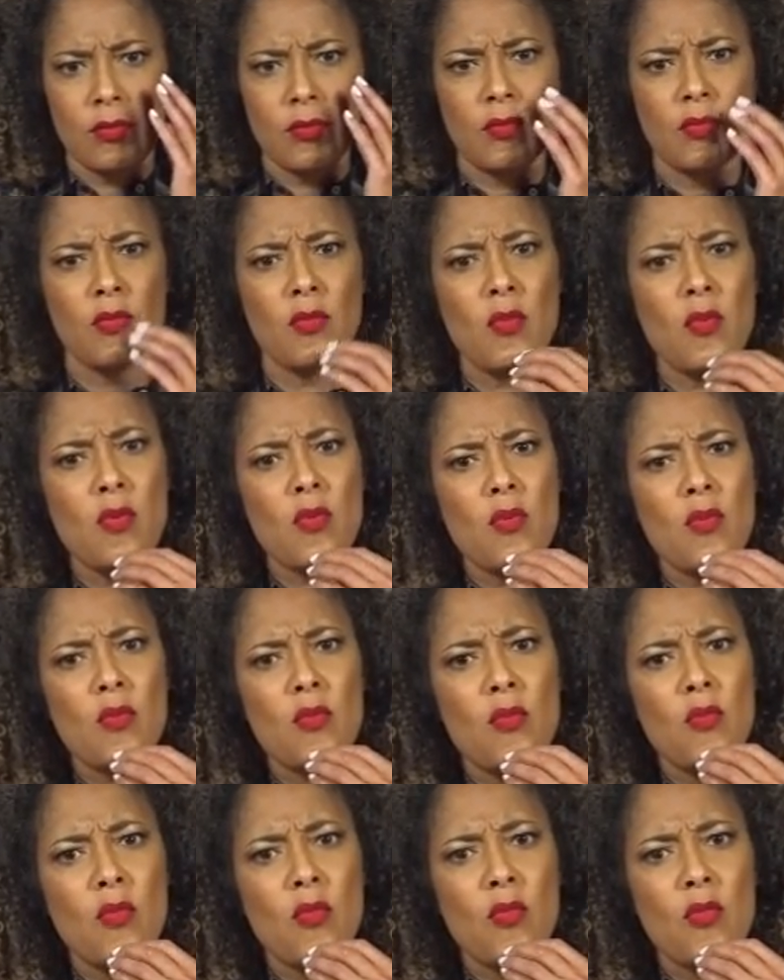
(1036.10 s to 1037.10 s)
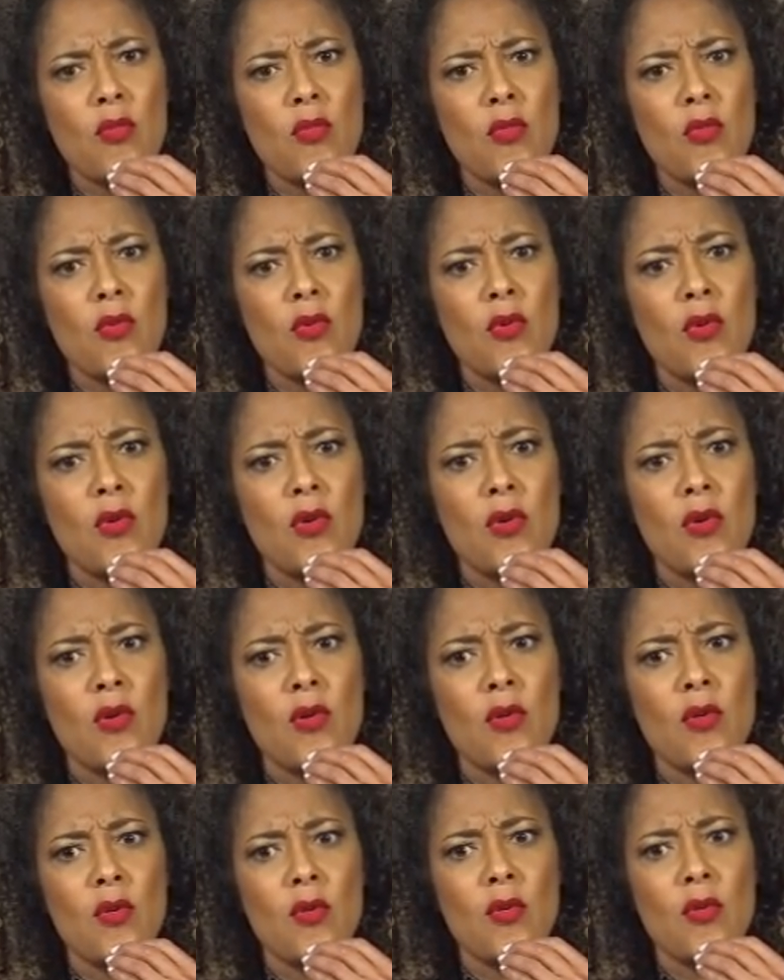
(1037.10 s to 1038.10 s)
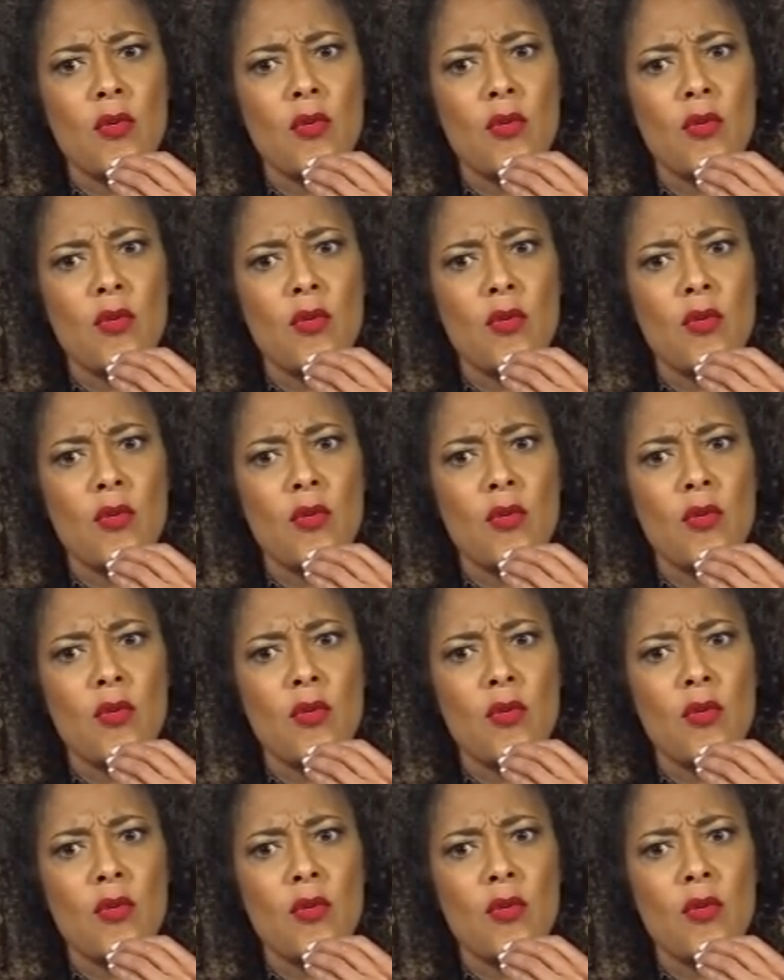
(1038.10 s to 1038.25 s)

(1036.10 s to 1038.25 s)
The person shown says nothing.